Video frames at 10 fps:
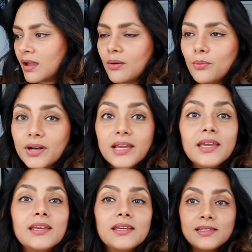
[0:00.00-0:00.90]
What
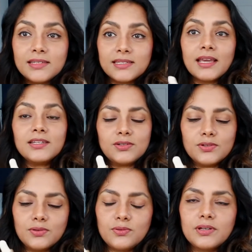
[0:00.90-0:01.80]
I instead
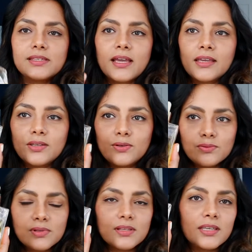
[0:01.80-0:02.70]
do is I
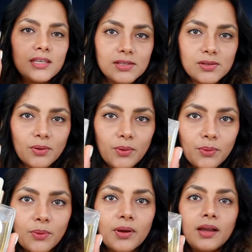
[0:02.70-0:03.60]
use the Kiso
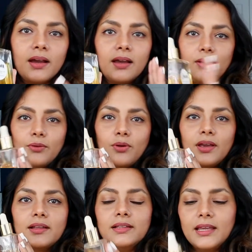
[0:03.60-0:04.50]
hair
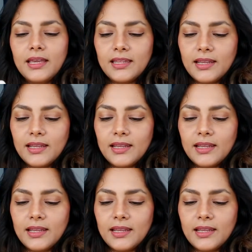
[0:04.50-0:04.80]
oil, and